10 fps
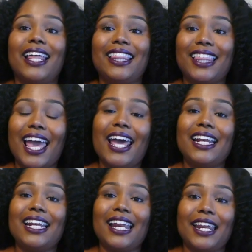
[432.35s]

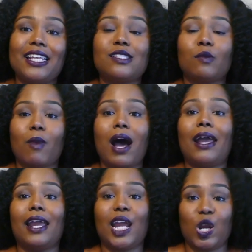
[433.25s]
that is
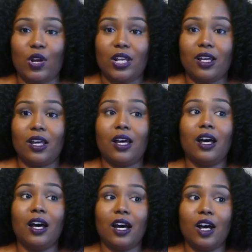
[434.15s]
my area
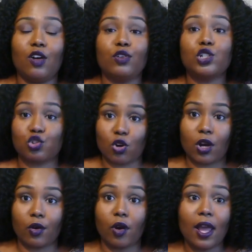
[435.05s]
of
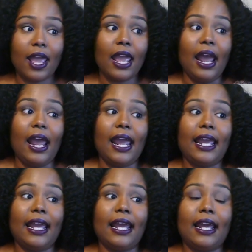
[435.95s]
struggle.
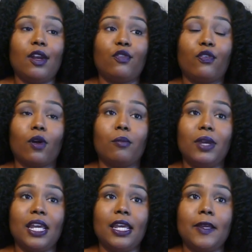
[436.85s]
And for
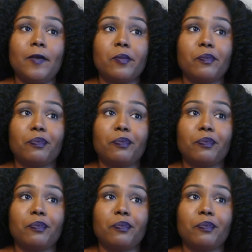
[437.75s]
me,